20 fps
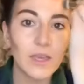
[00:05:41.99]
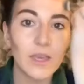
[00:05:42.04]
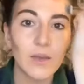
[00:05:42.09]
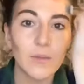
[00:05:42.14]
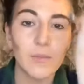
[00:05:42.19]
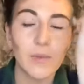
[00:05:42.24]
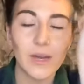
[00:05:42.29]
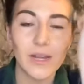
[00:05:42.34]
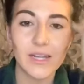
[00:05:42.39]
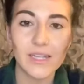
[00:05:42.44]

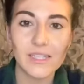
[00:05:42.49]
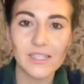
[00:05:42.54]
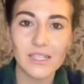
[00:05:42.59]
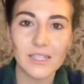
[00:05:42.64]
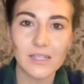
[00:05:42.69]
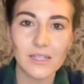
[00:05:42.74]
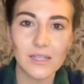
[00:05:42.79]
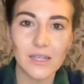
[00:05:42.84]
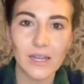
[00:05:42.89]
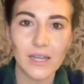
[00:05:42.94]
but it's
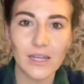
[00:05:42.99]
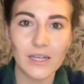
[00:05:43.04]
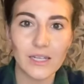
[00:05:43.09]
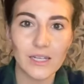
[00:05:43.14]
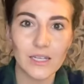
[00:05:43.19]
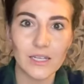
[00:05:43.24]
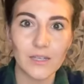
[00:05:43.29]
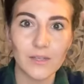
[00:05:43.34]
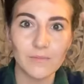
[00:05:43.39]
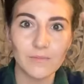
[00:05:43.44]
gonna kind
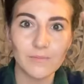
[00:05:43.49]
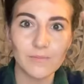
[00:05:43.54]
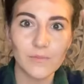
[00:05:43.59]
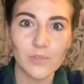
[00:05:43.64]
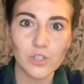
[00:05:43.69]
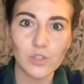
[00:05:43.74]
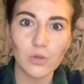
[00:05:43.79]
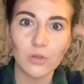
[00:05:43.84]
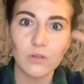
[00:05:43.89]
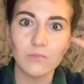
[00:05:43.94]
of
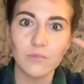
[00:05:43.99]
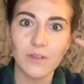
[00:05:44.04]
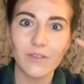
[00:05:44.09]
shorten my